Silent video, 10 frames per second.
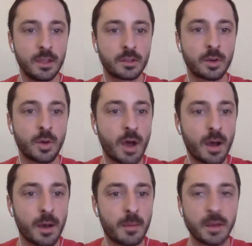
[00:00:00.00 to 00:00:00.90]
So,
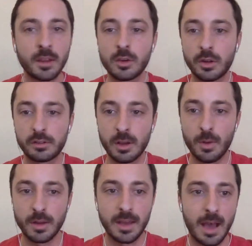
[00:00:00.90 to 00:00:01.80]
another question I
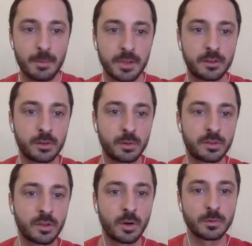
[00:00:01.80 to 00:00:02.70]
wanted to hop into.
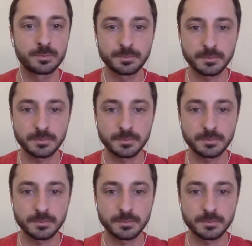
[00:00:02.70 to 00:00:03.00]
So,